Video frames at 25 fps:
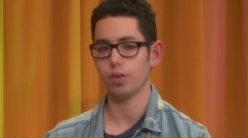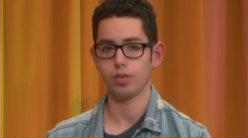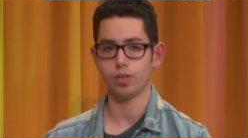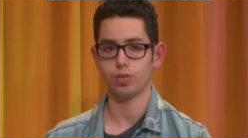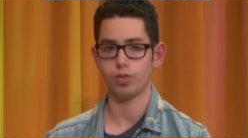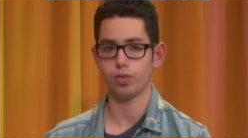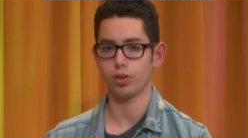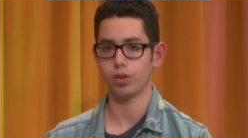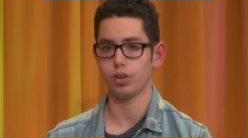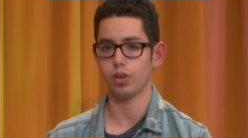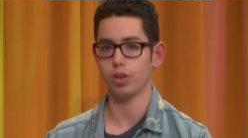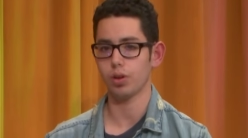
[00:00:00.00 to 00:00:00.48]

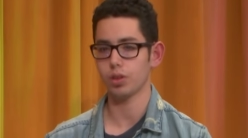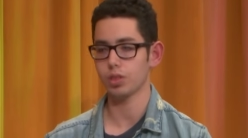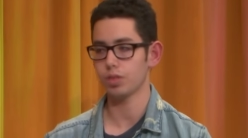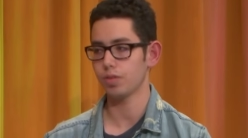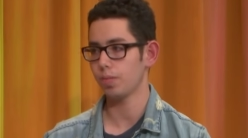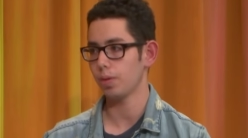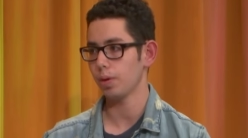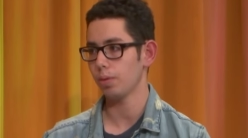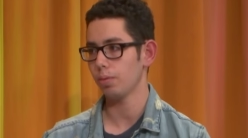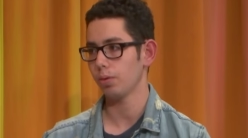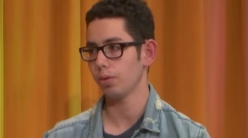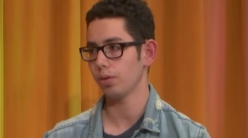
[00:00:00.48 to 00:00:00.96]
For those
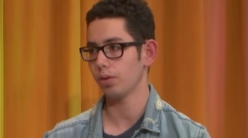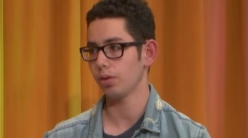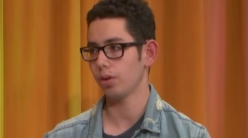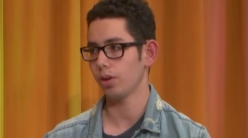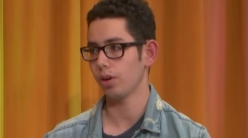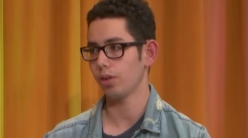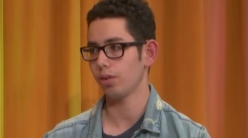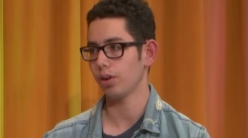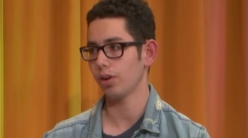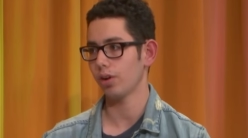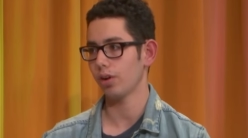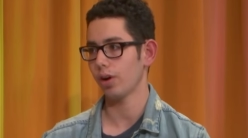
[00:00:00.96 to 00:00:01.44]
people who
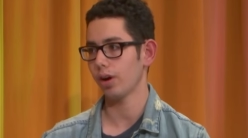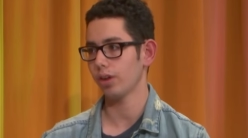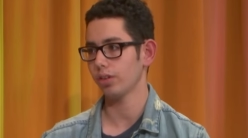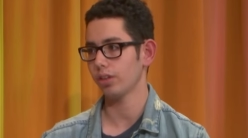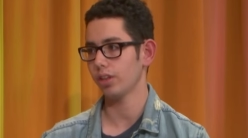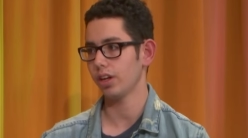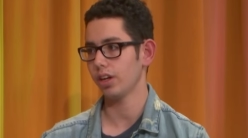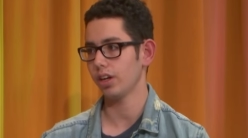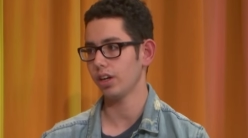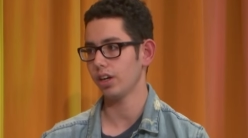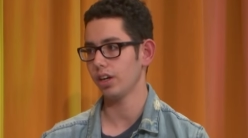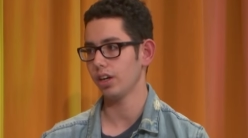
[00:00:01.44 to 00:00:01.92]
don't know out
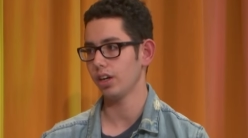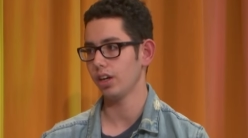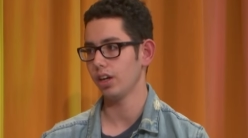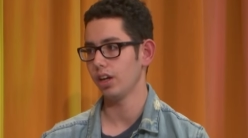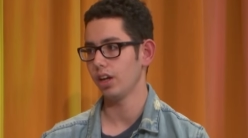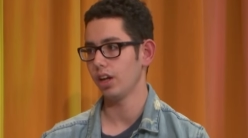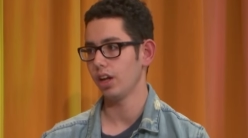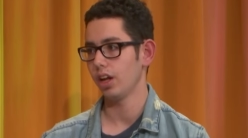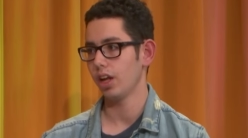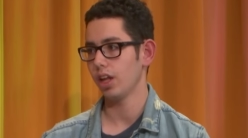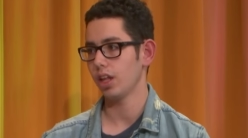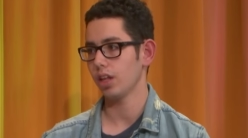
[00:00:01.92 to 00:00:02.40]
there,
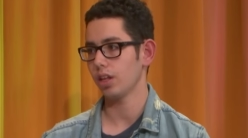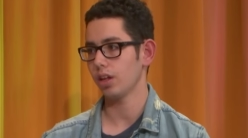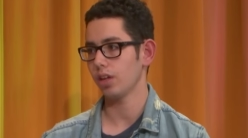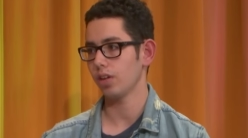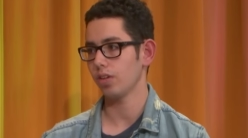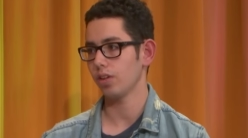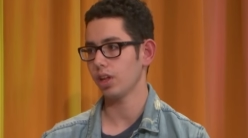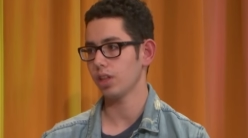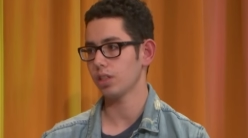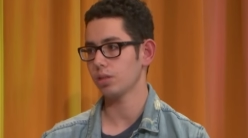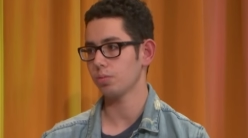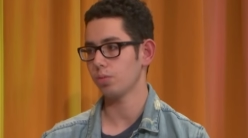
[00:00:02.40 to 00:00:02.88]

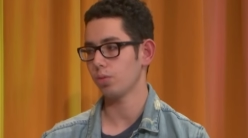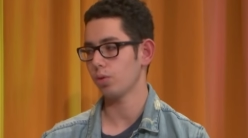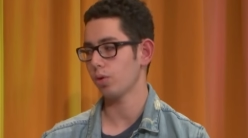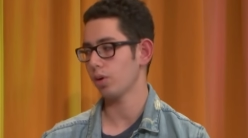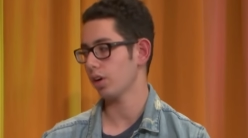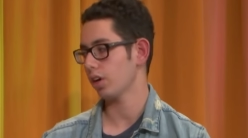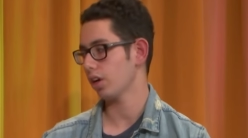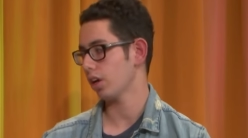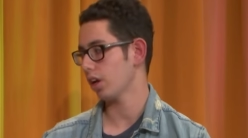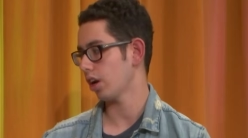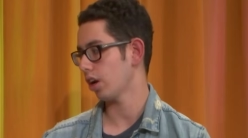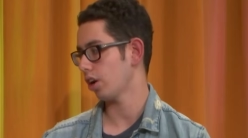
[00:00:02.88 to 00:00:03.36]
it's
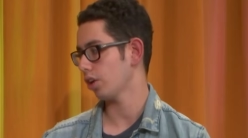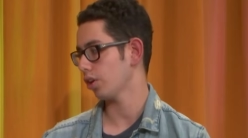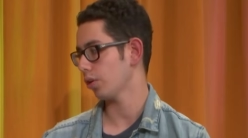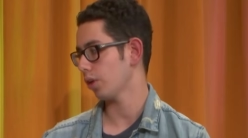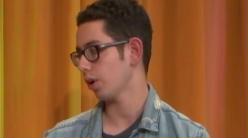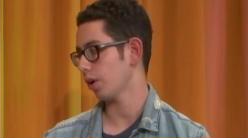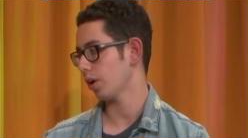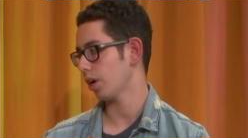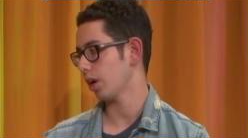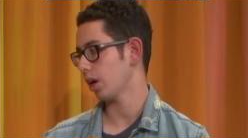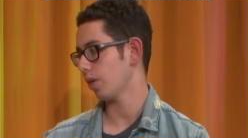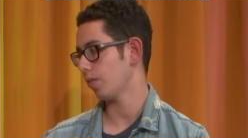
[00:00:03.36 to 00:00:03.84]
more, an
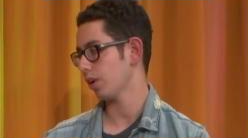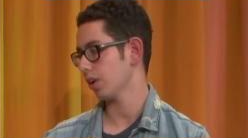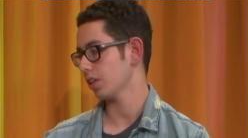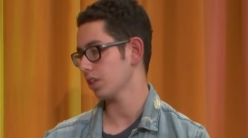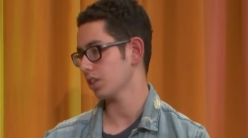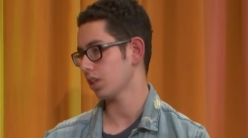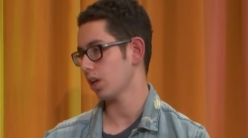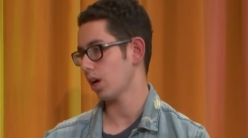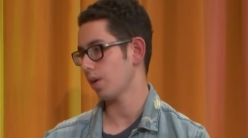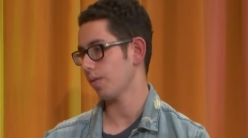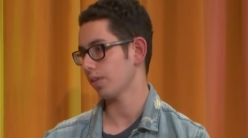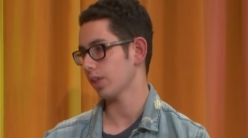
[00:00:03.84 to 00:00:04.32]
underground comic is
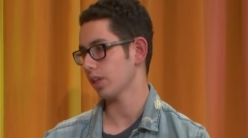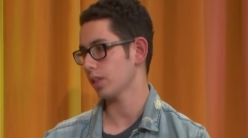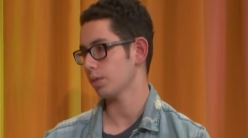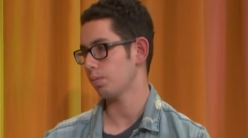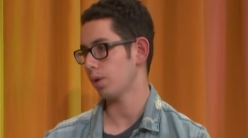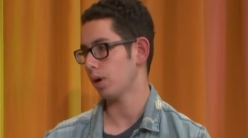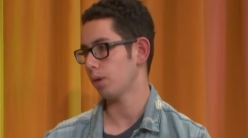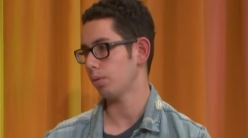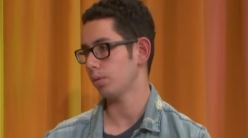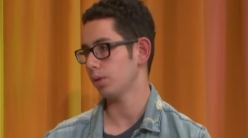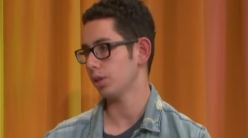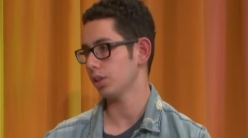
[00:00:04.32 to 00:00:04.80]
a comic that's
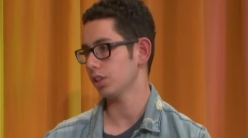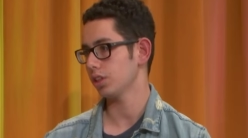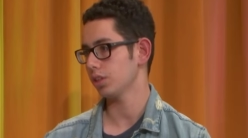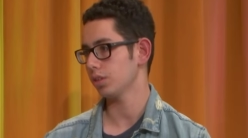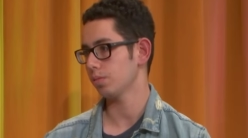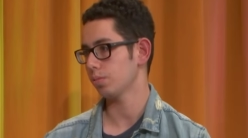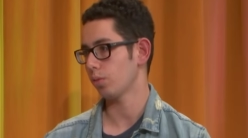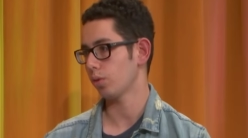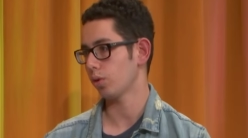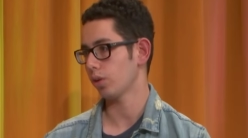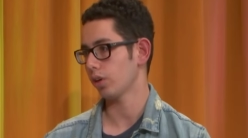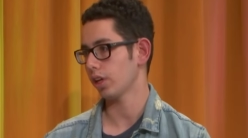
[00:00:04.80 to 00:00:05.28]

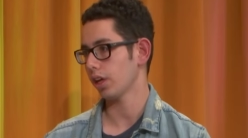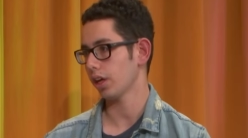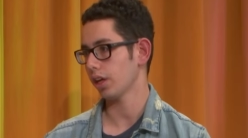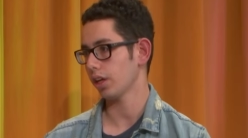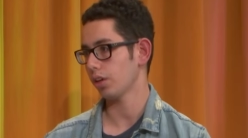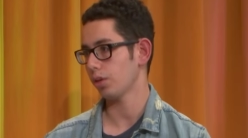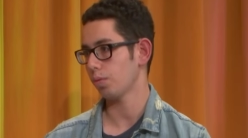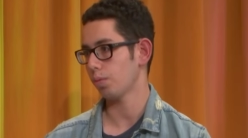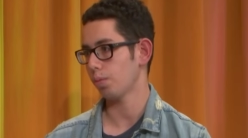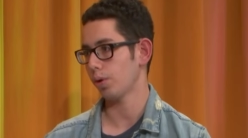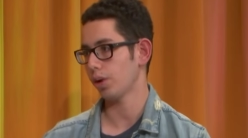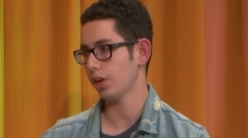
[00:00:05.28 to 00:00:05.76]
published, more like
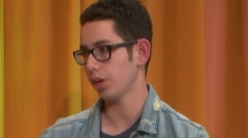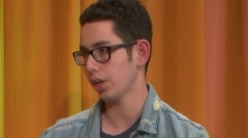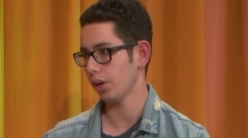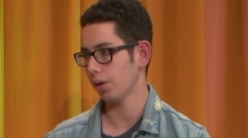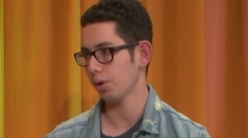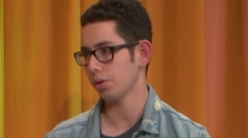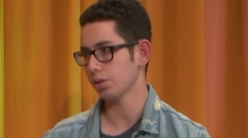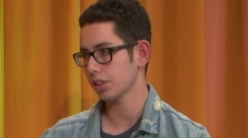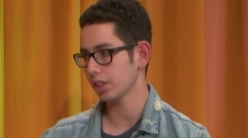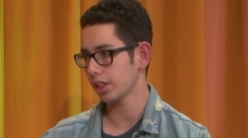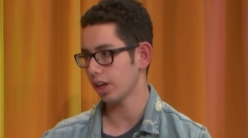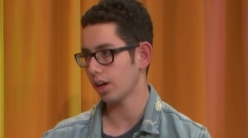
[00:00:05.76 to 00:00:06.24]
you print it
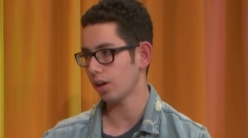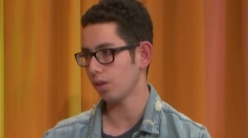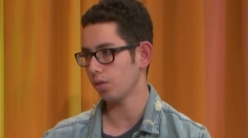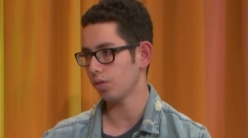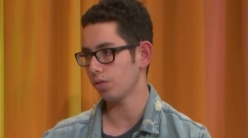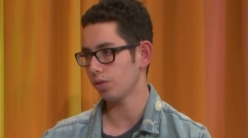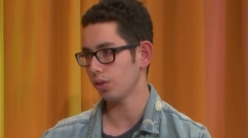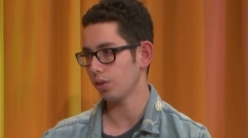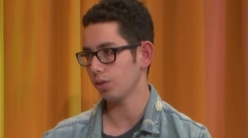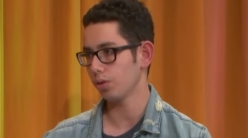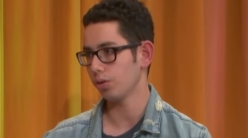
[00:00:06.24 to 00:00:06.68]
yourself.